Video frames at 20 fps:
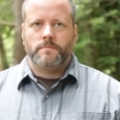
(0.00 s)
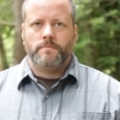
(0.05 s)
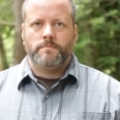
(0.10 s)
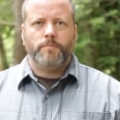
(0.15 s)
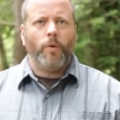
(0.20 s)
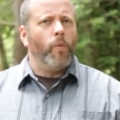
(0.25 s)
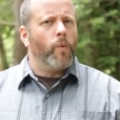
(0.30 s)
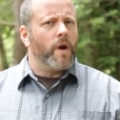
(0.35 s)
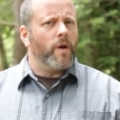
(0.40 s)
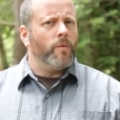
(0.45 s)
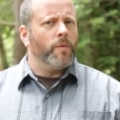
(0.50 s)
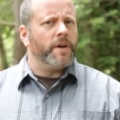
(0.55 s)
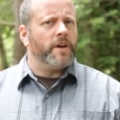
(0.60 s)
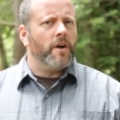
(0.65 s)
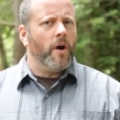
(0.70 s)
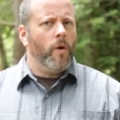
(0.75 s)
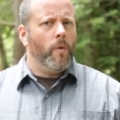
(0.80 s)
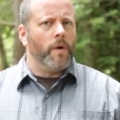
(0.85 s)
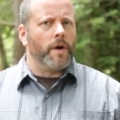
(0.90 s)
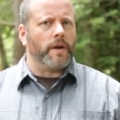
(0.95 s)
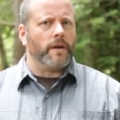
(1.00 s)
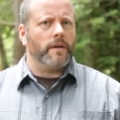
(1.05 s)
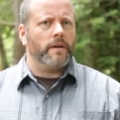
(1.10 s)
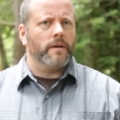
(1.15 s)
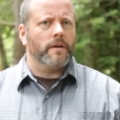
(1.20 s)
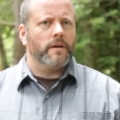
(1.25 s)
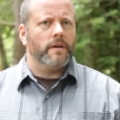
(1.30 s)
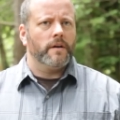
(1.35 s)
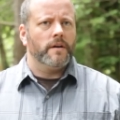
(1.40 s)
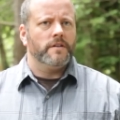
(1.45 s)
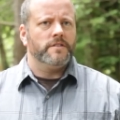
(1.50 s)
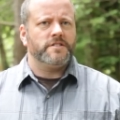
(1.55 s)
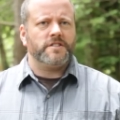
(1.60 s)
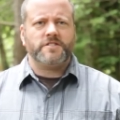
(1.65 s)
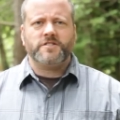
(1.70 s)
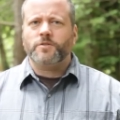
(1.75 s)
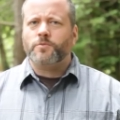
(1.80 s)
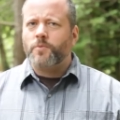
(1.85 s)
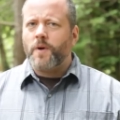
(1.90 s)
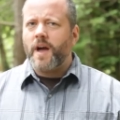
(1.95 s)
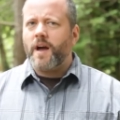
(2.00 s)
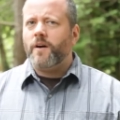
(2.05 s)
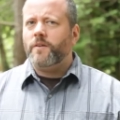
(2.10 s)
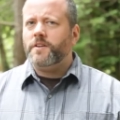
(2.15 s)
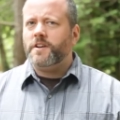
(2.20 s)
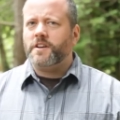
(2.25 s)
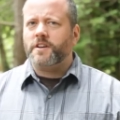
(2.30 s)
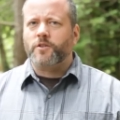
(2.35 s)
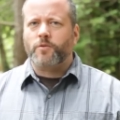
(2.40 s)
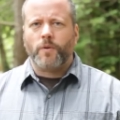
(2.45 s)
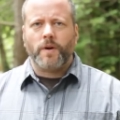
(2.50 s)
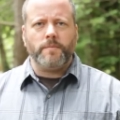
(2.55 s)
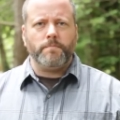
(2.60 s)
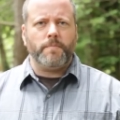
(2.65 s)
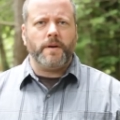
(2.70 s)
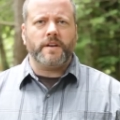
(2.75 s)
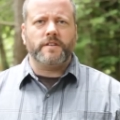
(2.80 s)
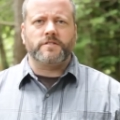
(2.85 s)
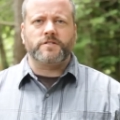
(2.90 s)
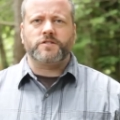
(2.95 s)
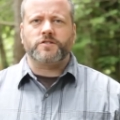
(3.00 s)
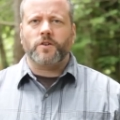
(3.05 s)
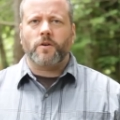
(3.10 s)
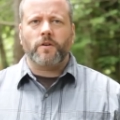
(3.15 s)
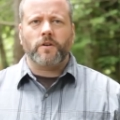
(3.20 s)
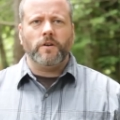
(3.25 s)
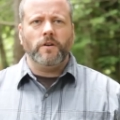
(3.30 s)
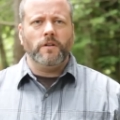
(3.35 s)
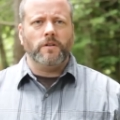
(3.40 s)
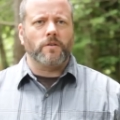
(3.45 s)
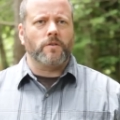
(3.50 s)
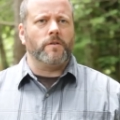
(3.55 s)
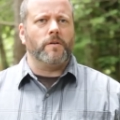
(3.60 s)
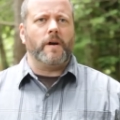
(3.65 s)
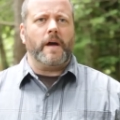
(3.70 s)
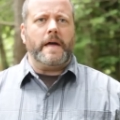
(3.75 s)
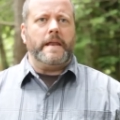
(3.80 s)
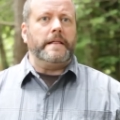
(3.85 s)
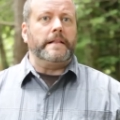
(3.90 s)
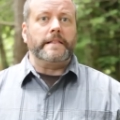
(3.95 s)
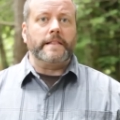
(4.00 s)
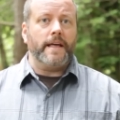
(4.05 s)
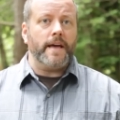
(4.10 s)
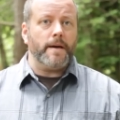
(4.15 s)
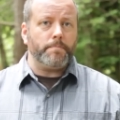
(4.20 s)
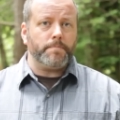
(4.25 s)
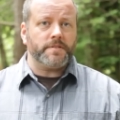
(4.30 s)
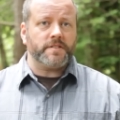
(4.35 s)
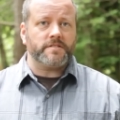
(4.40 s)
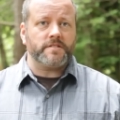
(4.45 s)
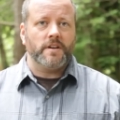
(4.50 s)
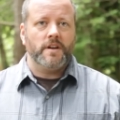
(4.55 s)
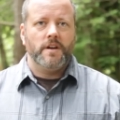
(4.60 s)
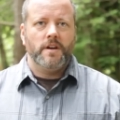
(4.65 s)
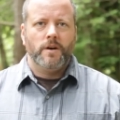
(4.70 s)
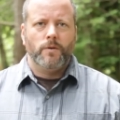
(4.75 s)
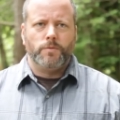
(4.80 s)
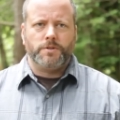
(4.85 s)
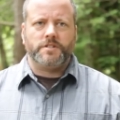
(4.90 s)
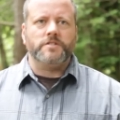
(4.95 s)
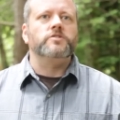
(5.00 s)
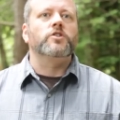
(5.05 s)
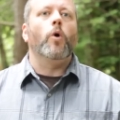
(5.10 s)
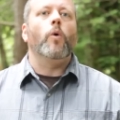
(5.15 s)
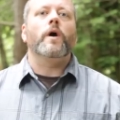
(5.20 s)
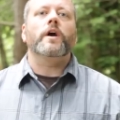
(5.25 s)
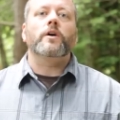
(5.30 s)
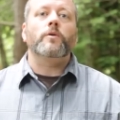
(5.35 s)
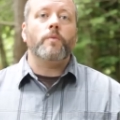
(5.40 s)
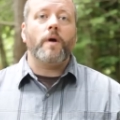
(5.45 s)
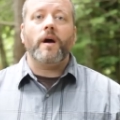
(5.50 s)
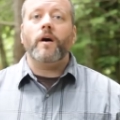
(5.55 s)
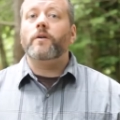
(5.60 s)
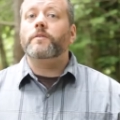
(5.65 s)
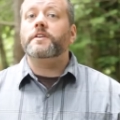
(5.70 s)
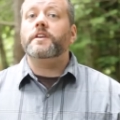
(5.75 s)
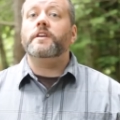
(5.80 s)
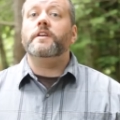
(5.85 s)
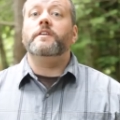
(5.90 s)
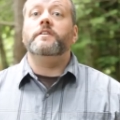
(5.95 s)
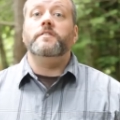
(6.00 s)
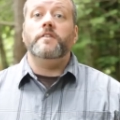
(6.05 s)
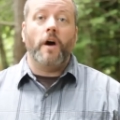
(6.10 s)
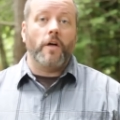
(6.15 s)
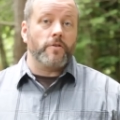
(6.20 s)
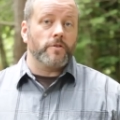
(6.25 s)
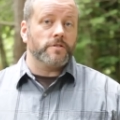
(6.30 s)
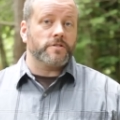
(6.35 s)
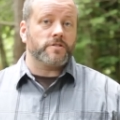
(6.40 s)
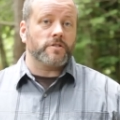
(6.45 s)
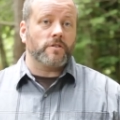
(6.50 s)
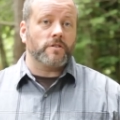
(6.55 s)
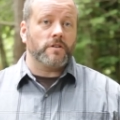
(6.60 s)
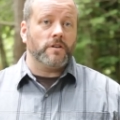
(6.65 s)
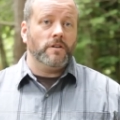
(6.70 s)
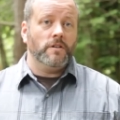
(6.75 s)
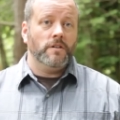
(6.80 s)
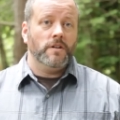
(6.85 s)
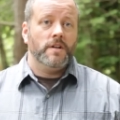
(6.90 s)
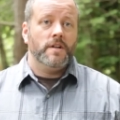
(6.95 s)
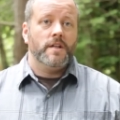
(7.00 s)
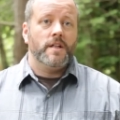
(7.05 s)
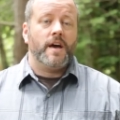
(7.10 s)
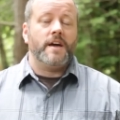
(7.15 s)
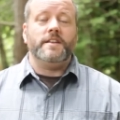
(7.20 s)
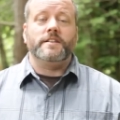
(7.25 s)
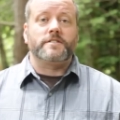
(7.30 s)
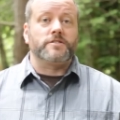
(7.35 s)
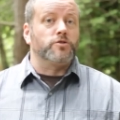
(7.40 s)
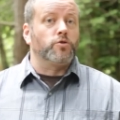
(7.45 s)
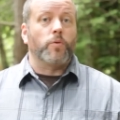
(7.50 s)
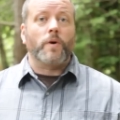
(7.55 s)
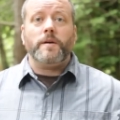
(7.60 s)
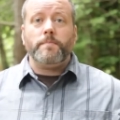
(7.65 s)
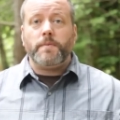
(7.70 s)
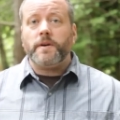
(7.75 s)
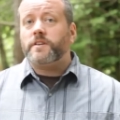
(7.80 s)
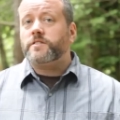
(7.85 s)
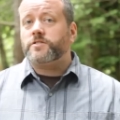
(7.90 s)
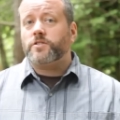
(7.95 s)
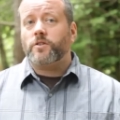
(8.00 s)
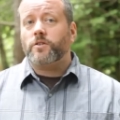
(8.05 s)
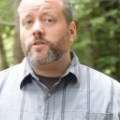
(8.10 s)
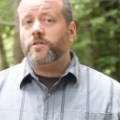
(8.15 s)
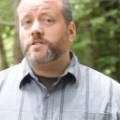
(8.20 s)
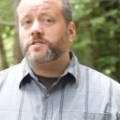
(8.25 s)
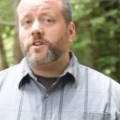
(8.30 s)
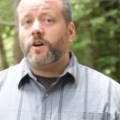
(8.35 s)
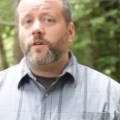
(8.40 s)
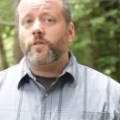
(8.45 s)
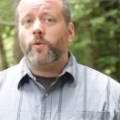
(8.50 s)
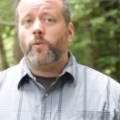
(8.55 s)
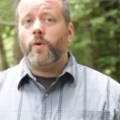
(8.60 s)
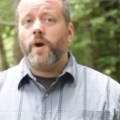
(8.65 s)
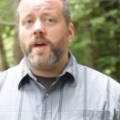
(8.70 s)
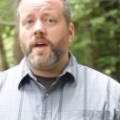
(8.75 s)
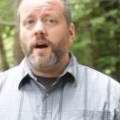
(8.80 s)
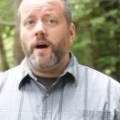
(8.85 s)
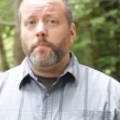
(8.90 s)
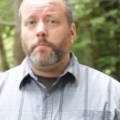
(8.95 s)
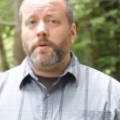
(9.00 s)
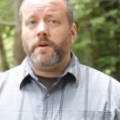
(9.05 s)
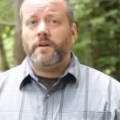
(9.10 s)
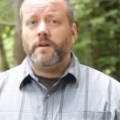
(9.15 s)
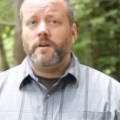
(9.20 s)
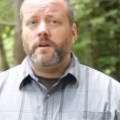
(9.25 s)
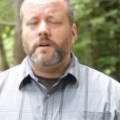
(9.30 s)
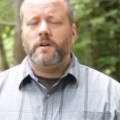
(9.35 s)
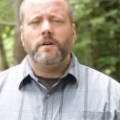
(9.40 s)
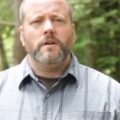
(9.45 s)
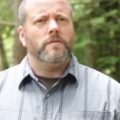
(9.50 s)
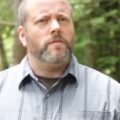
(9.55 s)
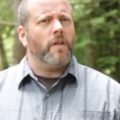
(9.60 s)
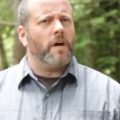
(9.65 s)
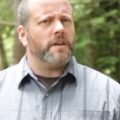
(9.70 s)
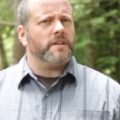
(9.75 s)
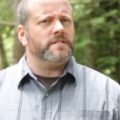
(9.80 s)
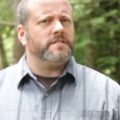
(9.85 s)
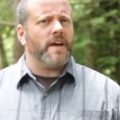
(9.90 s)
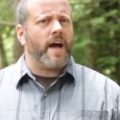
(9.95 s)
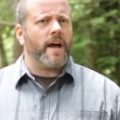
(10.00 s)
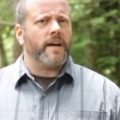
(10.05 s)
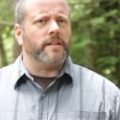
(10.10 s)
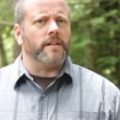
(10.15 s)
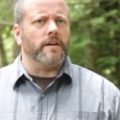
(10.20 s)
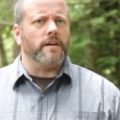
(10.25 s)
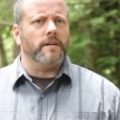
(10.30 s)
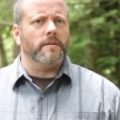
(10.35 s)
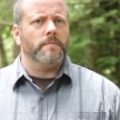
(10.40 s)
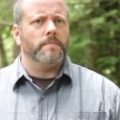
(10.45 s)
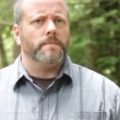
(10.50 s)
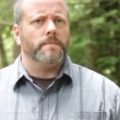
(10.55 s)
But where are we going? Just around in a great big circle or an ellipse, which is going around in another circle, and its great big circles all the way up? Not exactly.